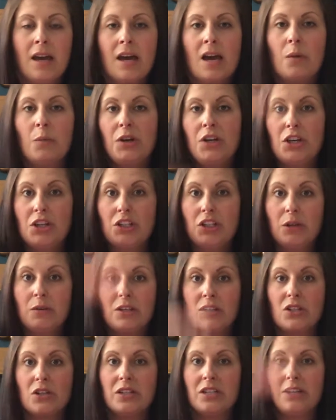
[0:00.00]
And we can do
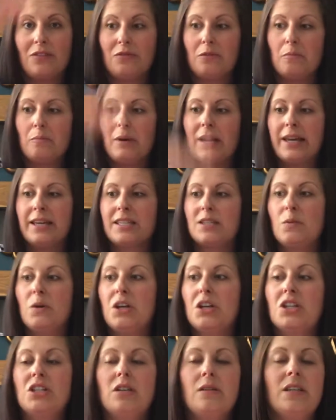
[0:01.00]
this on different planes. We
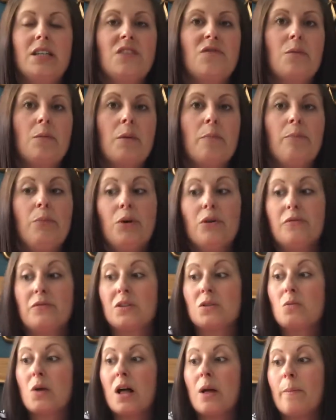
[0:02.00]
can do this from above
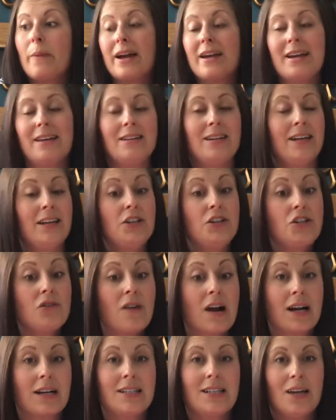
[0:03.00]
as well by
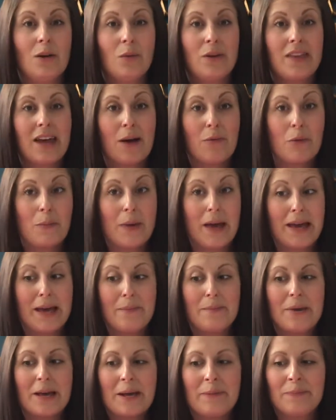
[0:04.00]
interacting with our
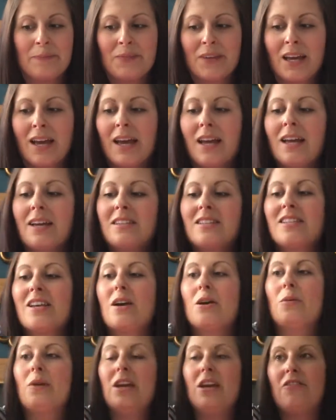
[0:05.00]
baby.
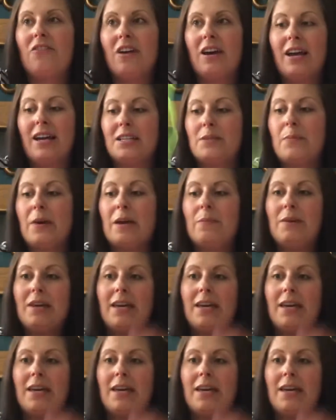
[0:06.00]
So if I had a baby